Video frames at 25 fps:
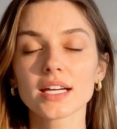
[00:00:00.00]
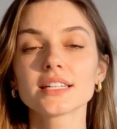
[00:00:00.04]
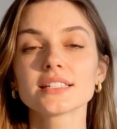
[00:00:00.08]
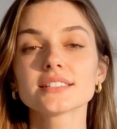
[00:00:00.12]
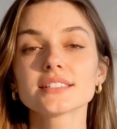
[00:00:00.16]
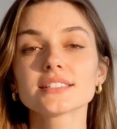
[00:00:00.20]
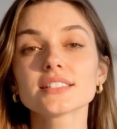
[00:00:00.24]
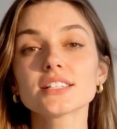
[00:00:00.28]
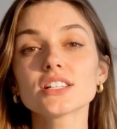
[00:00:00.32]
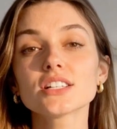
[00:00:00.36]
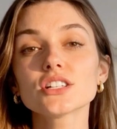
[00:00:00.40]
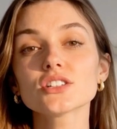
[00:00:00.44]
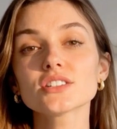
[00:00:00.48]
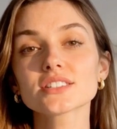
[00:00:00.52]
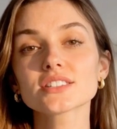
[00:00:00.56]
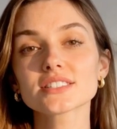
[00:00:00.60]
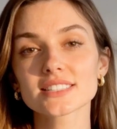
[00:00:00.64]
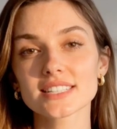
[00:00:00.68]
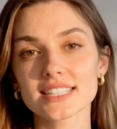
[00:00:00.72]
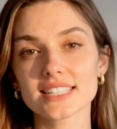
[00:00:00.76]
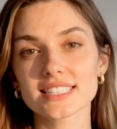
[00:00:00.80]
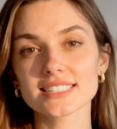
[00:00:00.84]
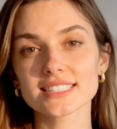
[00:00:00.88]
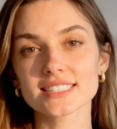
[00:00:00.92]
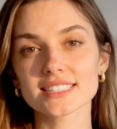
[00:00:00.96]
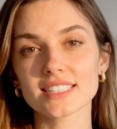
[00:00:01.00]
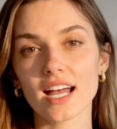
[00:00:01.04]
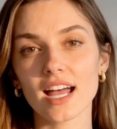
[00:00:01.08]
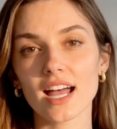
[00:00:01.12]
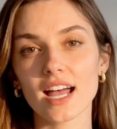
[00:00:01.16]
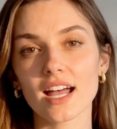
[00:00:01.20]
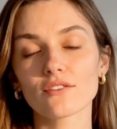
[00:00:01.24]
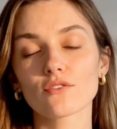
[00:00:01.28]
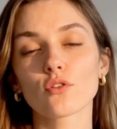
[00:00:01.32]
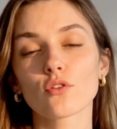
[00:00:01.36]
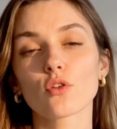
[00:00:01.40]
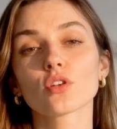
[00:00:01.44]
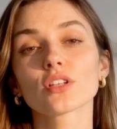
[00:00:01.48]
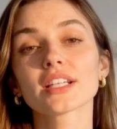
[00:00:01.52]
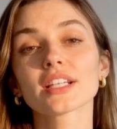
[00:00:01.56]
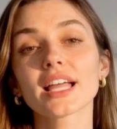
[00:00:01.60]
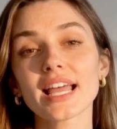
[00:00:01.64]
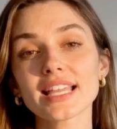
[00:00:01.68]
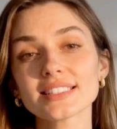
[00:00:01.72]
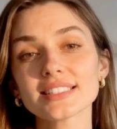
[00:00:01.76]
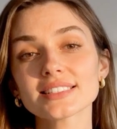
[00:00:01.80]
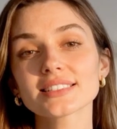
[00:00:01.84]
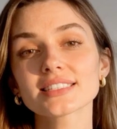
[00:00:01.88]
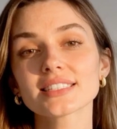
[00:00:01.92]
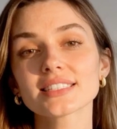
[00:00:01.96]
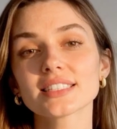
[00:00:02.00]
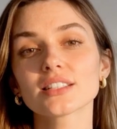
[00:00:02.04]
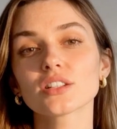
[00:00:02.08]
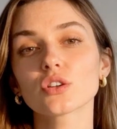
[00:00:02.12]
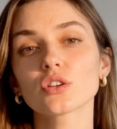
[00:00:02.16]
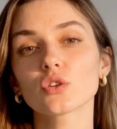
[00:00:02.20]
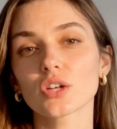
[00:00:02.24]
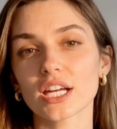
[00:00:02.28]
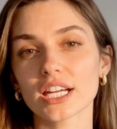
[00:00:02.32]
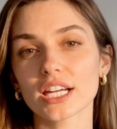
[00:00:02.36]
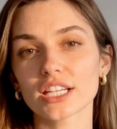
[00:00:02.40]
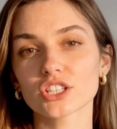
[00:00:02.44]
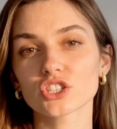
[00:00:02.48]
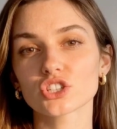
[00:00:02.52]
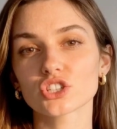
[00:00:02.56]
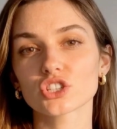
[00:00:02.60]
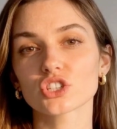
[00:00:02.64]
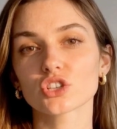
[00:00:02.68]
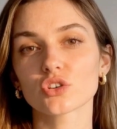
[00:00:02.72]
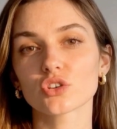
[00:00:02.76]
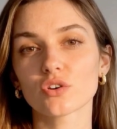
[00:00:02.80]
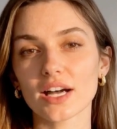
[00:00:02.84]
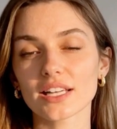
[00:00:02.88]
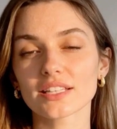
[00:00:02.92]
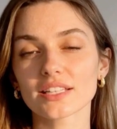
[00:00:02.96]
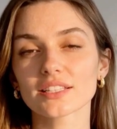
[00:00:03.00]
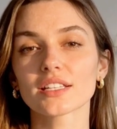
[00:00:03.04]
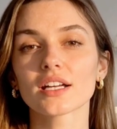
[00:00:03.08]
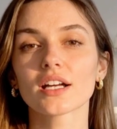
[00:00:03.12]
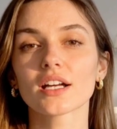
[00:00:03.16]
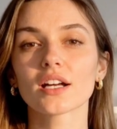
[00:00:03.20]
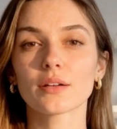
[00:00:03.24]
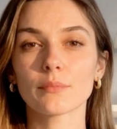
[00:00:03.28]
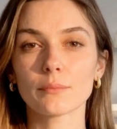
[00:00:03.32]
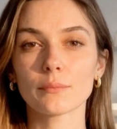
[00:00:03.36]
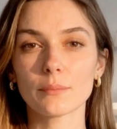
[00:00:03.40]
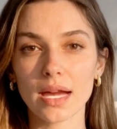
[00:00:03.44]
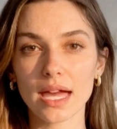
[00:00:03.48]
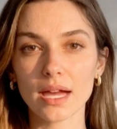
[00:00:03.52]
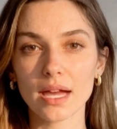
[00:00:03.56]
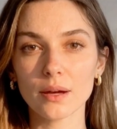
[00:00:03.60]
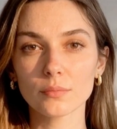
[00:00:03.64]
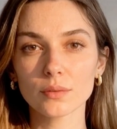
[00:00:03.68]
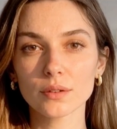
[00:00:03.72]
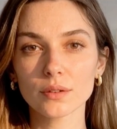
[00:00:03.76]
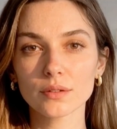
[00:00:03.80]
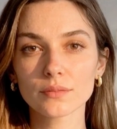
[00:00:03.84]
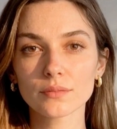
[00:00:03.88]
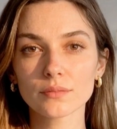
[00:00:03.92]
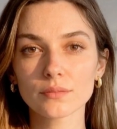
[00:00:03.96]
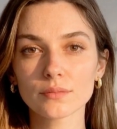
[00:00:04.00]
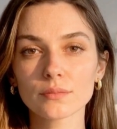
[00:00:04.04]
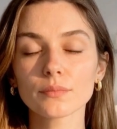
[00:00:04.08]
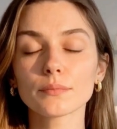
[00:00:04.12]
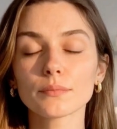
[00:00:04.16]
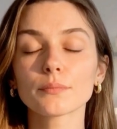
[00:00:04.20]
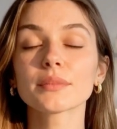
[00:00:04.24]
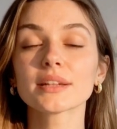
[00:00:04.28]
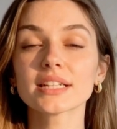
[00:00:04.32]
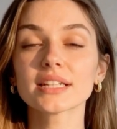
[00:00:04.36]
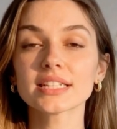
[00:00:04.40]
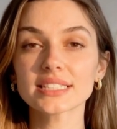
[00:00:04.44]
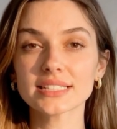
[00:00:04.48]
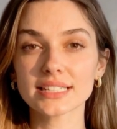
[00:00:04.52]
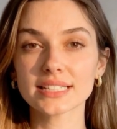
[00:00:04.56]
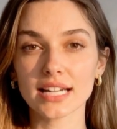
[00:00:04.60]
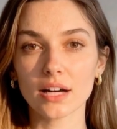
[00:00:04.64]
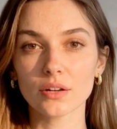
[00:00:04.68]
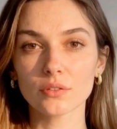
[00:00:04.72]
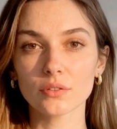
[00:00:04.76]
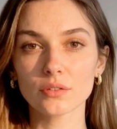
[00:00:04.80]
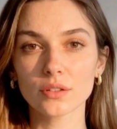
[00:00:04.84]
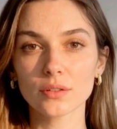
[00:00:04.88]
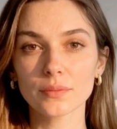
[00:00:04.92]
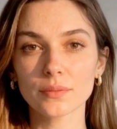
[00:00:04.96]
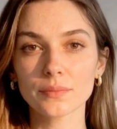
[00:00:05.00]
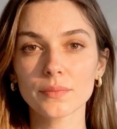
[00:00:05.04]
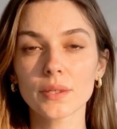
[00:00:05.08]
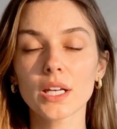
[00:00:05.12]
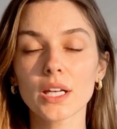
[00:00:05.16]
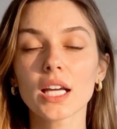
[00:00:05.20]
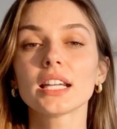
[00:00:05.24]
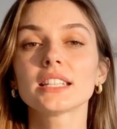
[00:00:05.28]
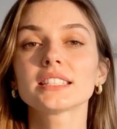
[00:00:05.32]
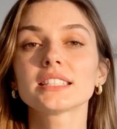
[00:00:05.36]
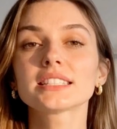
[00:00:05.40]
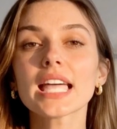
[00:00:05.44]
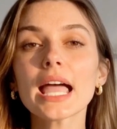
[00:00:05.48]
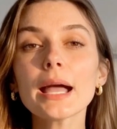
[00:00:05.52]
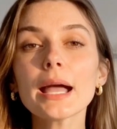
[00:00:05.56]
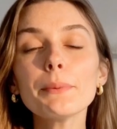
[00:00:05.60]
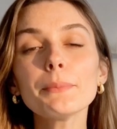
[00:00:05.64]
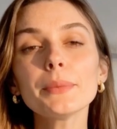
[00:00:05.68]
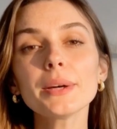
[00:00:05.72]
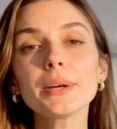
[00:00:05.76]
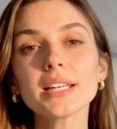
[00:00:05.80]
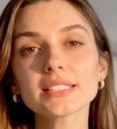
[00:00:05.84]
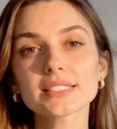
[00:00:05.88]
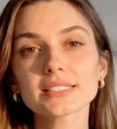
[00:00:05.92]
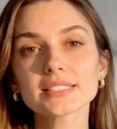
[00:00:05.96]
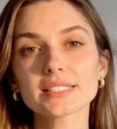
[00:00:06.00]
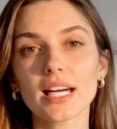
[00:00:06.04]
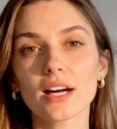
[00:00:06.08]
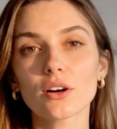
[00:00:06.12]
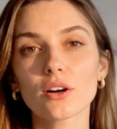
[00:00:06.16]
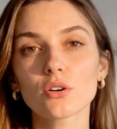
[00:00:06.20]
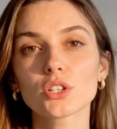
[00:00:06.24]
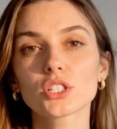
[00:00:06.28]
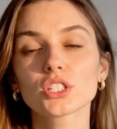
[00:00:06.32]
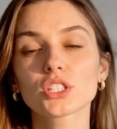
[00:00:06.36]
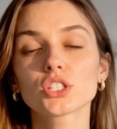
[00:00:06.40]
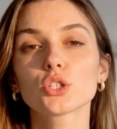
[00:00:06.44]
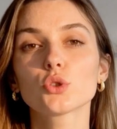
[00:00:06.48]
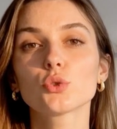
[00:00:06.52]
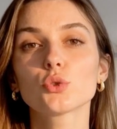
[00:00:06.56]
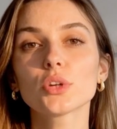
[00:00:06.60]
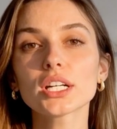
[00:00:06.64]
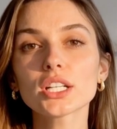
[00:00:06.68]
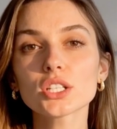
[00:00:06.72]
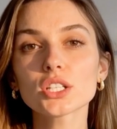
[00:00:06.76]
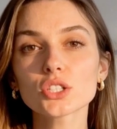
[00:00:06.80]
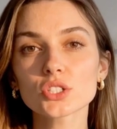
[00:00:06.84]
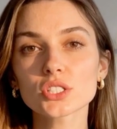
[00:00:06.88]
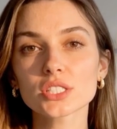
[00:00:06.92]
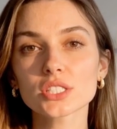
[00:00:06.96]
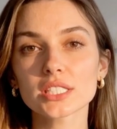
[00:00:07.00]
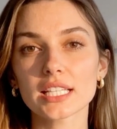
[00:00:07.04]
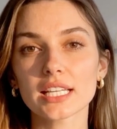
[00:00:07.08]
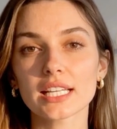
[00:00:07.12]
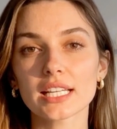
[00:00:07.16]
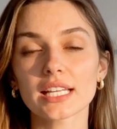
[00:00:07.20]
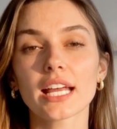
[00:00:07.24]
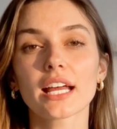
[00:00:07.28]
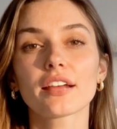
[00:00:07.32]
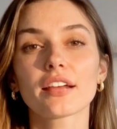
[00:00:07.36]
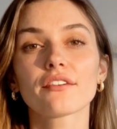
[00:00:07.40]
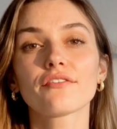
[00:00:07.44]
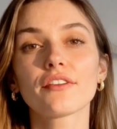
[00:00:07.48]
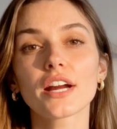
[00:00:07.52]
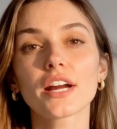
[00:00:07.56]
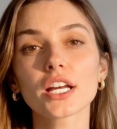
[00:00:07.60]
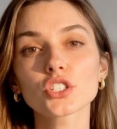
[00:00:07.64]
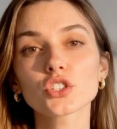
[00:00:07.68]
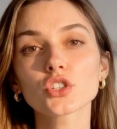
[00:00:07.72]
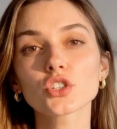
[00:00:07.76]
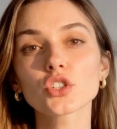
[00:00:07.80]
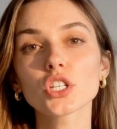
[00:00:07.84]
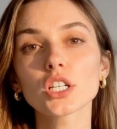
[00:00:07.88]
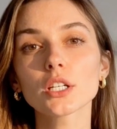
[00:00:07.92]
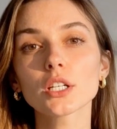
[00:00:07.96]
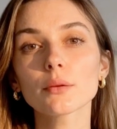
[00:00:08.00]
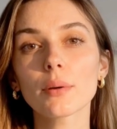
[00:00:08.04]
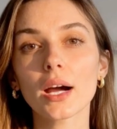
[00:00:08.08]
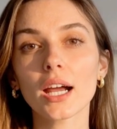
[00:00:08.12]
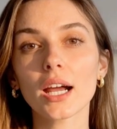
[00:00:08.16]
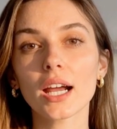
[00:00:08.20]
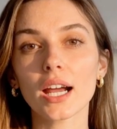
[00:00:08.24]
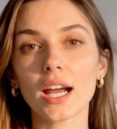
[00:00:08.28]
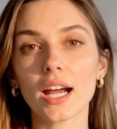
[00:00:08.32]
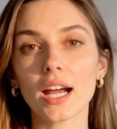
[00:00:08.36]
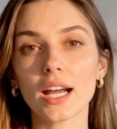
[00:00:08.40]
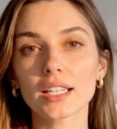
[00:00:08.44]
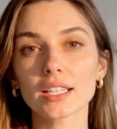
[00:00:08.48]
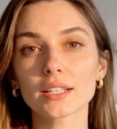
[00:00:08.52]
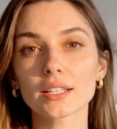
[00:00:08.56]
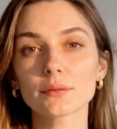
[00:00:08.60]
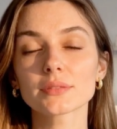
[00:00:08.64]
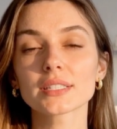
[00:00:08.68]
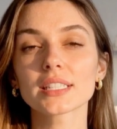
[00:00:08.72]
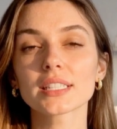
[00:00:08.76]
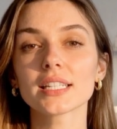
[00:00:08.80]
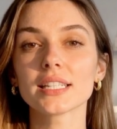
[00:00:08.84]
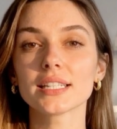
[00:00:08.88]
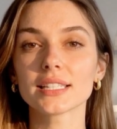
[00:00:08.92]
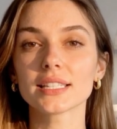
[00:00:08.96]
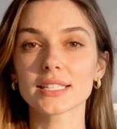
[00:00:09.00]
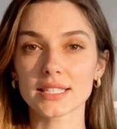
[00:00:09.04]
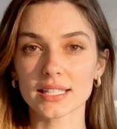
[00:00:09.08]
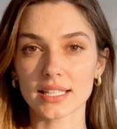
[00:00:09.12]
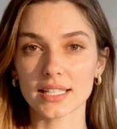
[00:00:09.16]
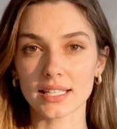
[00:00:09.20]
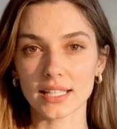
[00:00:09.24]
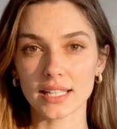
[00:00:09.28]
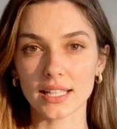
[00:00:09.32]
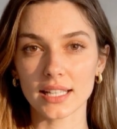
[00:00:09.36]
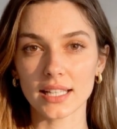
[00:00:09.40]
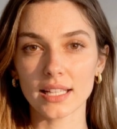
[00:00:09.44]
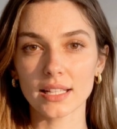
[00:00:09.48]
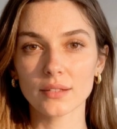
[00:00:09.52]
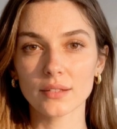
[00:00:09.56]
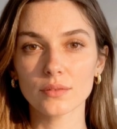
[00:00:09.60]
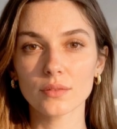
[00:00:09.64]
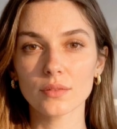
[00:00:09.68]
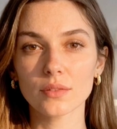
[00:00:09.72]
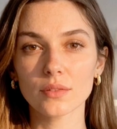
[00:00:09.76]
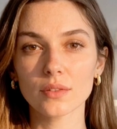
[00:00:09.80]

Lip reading: See your Sleek's live or last seen location directly on the map. Play sound. Tap Play Sound to ring your Sleek and find your nearby items instantly.